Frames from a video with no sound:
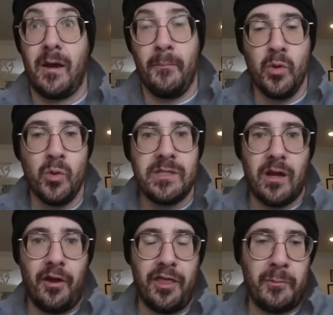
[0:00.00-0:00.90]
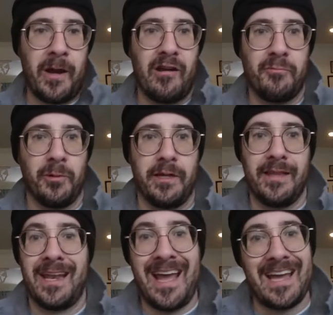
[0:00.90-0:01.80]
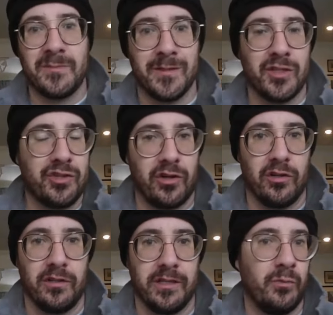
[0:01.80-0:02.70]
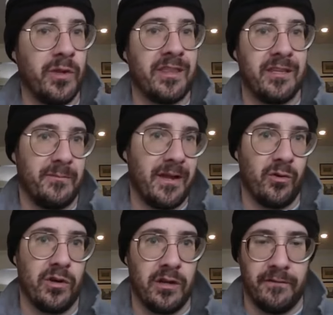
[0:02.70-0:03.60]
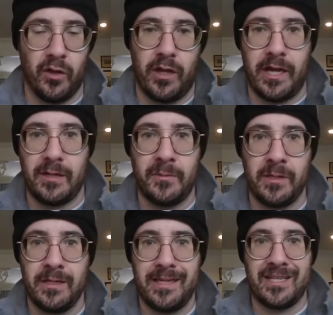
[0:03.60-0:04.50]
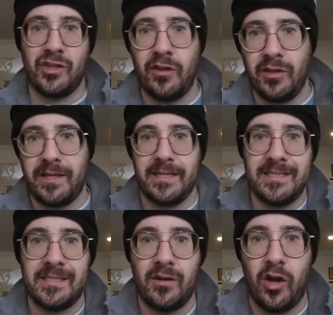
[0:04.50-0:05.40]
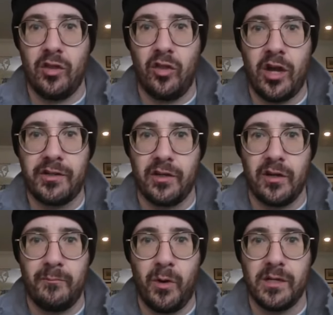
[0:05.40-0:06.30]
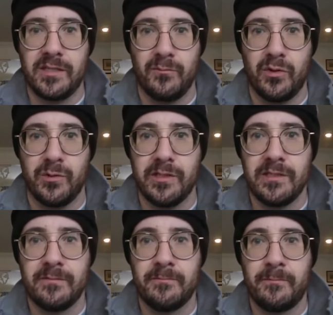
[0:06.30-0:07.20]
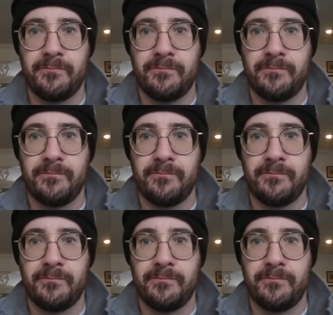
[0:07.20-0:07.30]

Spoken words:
a boost on the power play that has been struggling with him out of the lineup. Catch all the latest on Locked On Boston Bruins.